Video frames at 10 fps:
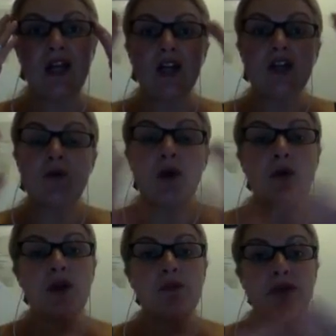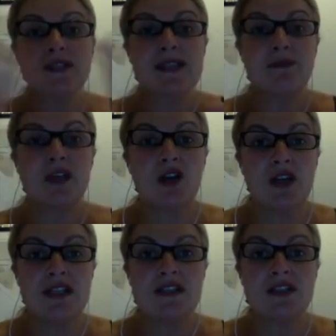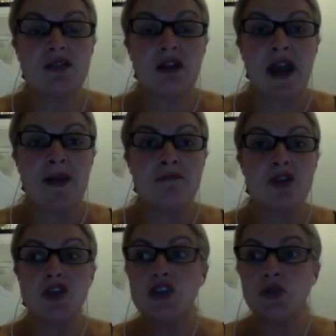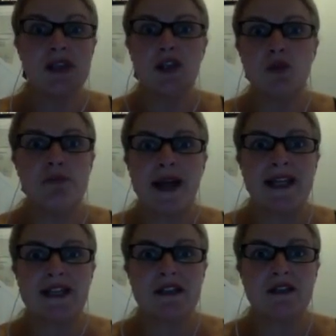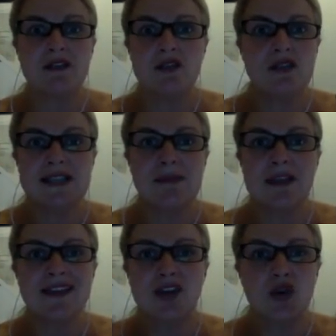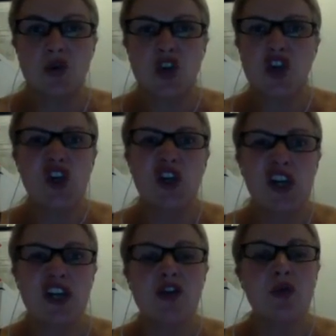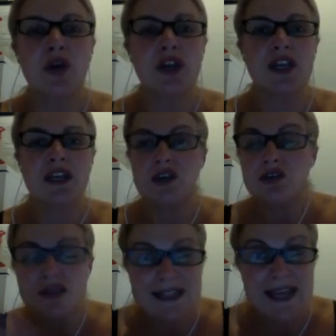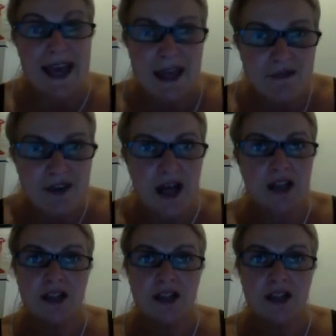You might want to put something on Instagram, do a little bunny, do something cute and quirky, use Canva.